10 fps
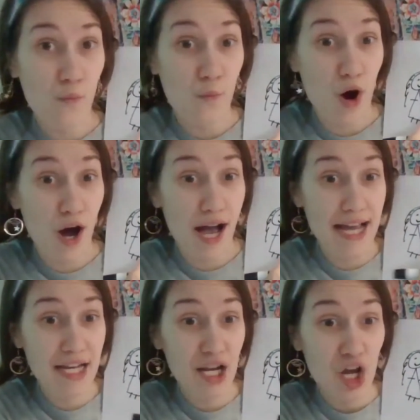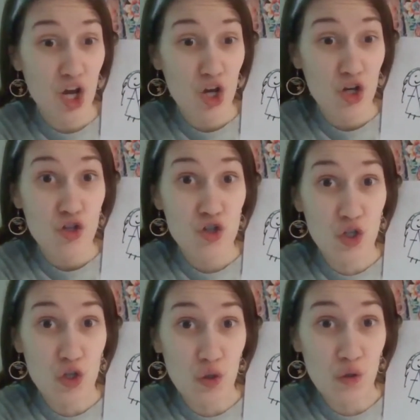1,
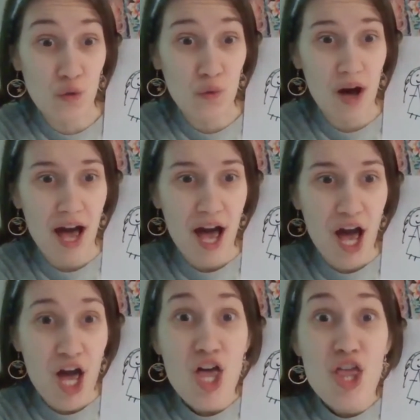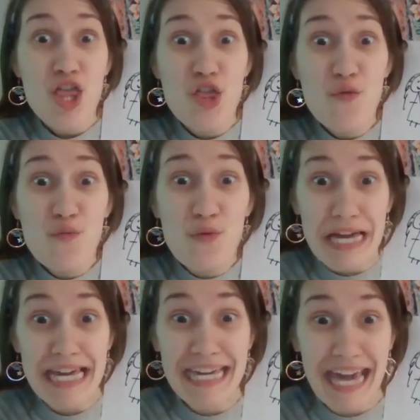2,
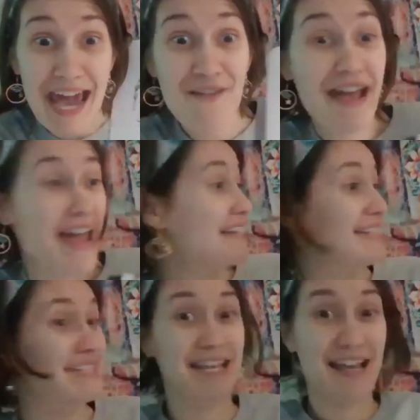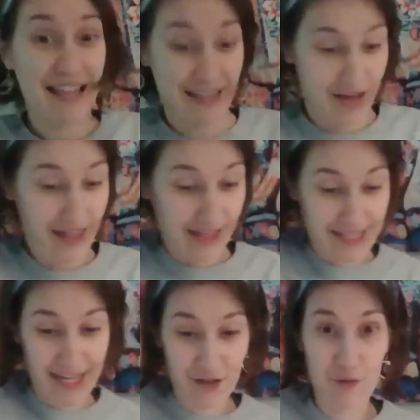3 carrots. Okay, let's
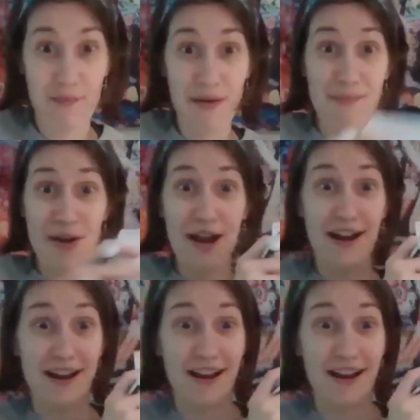take it to our paper.